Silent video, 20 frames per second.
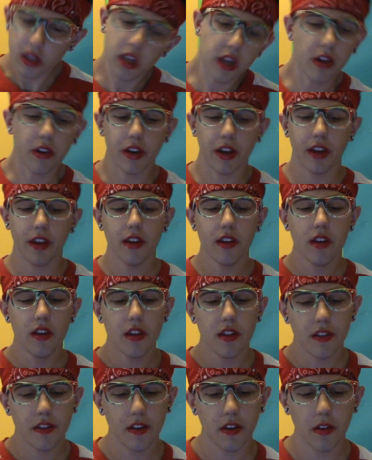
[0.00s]
Okay,
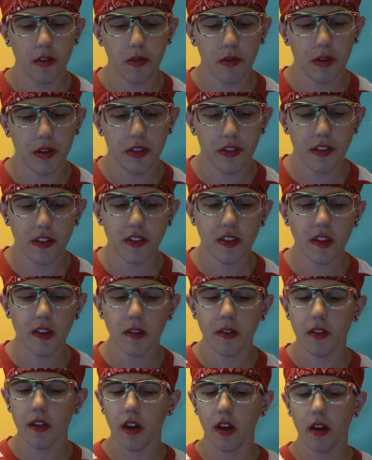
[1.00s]
so this
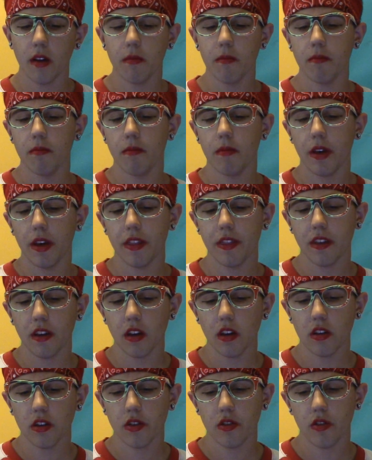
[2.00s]
is, um, I
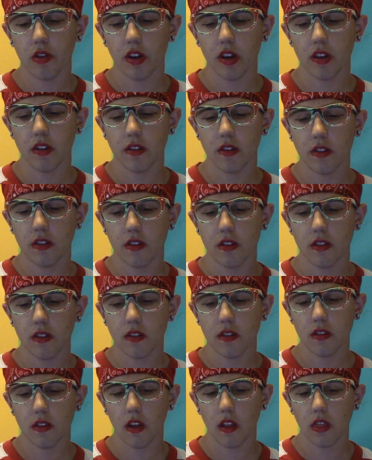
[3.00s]
think Trey
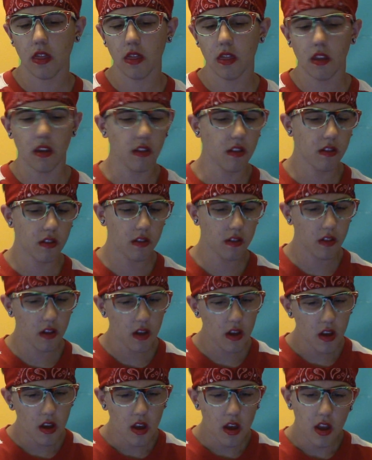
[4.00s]
said this.
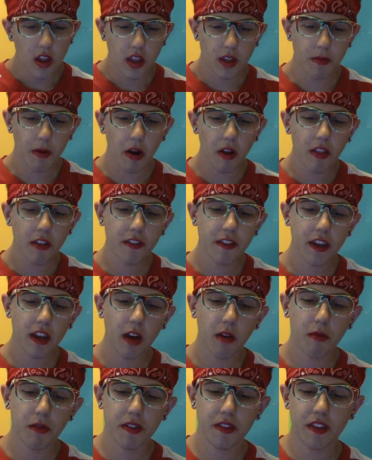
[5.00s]
Tomorrow let's hang
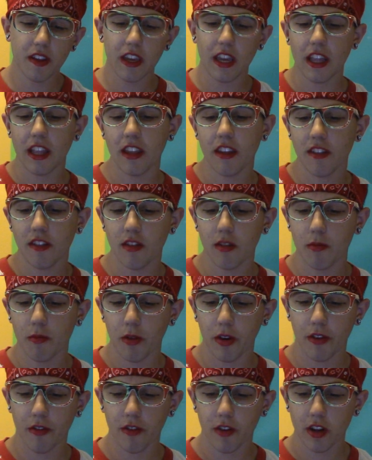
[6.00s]
out with Zeke and his new
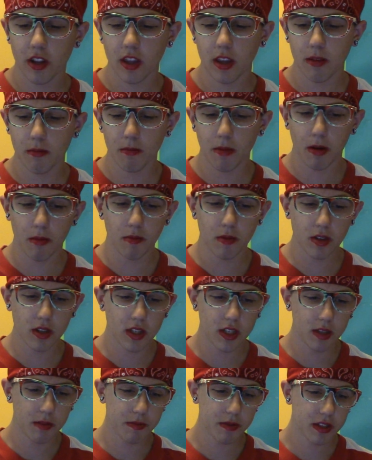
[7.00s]
boyfriend, he mumbled
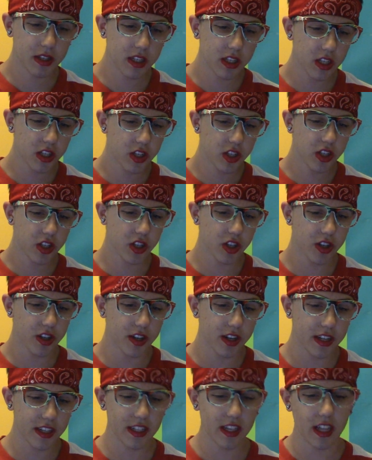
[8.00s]
sleeplessly.
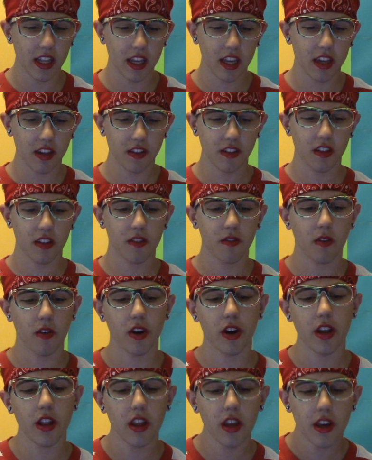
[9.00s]
Sure, I said and kissed his
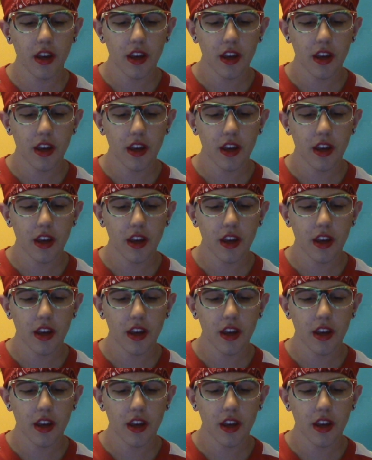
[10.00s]
forehead.